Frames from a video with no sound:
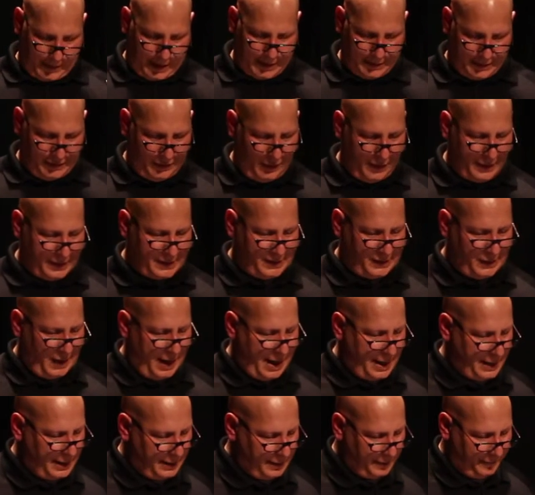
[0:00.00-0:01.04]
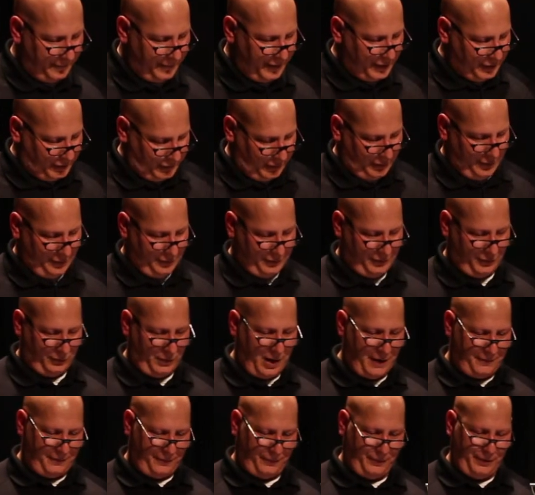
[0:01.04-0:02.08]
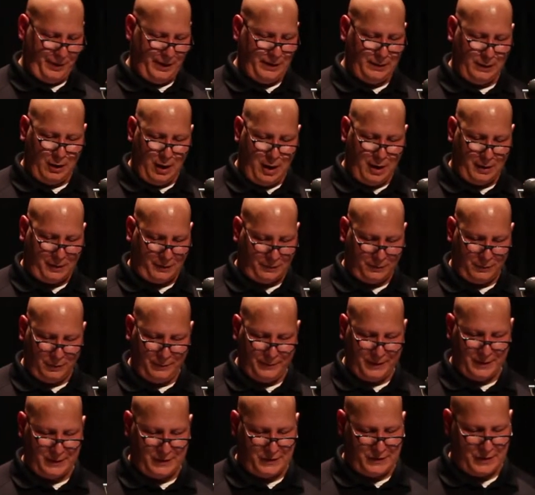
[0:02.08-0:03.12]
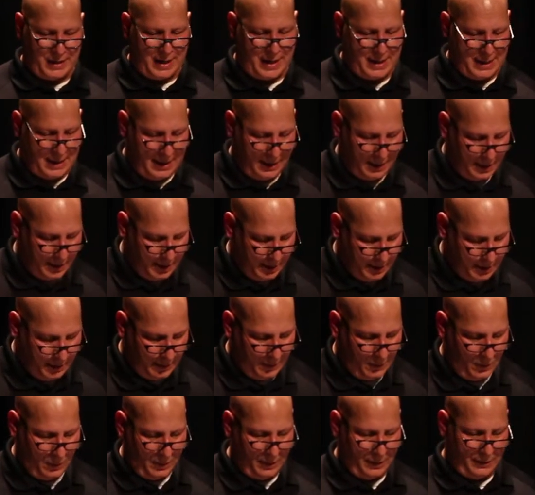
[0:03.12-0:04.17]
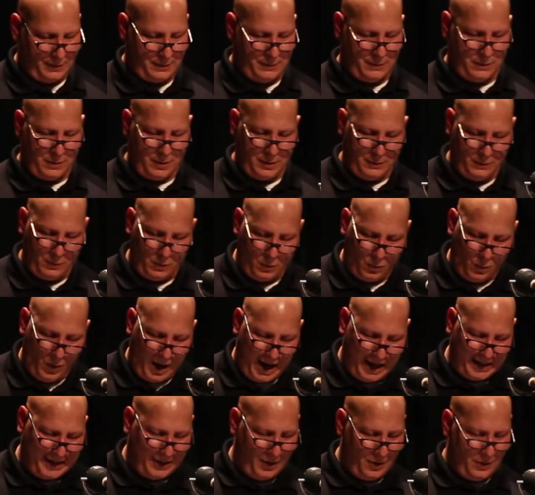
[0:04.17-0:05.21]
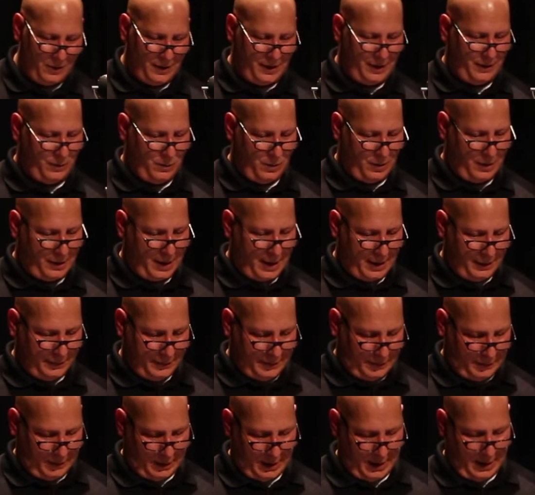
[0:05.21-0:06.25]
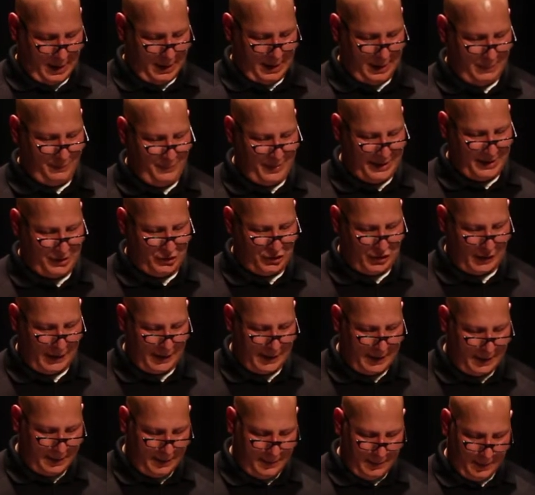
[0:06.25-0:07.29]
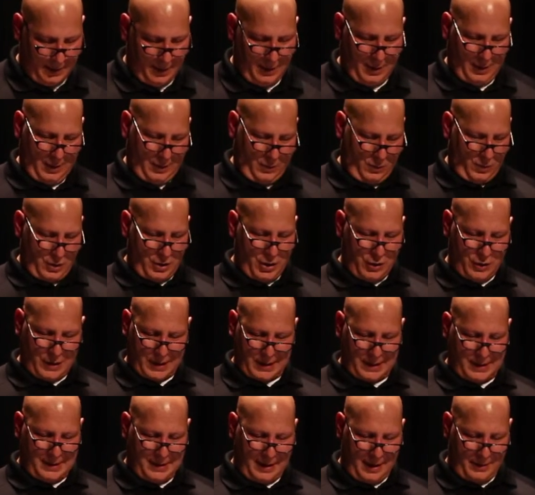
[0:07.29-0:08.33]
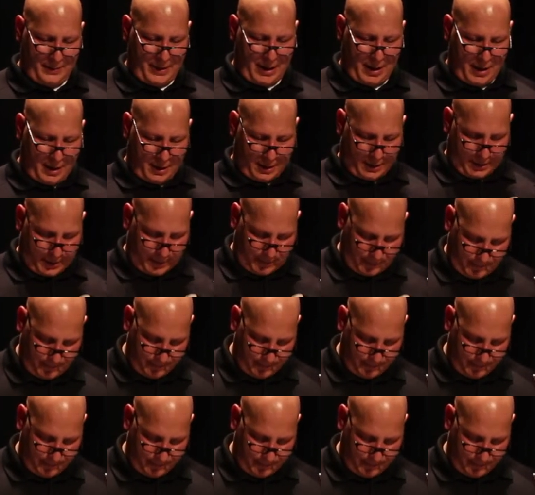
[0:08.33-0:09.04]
I saw a sign in the visitors referee locker room that said, quote unquote, "Why go anywhere else and be cheated when you can come here?"